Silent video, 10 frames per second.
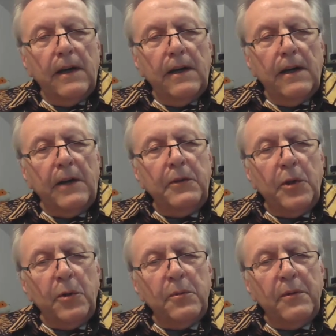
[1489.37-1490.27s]
I
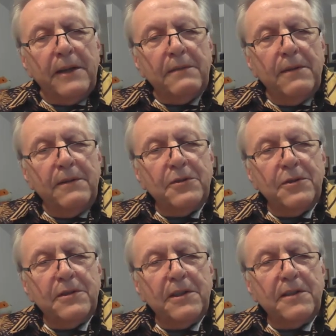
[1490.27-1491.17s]
know that this
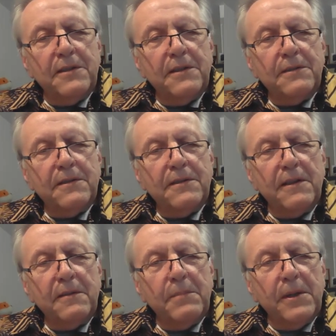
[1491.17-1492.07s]
is
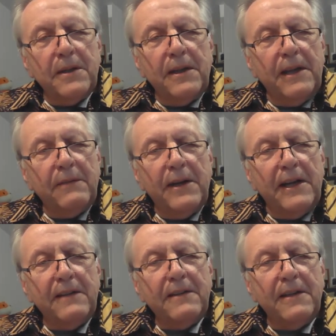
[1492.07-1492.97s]
existing, but I never
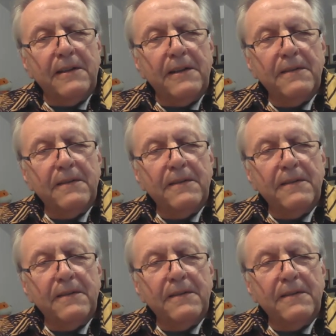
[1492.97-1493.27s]
had any.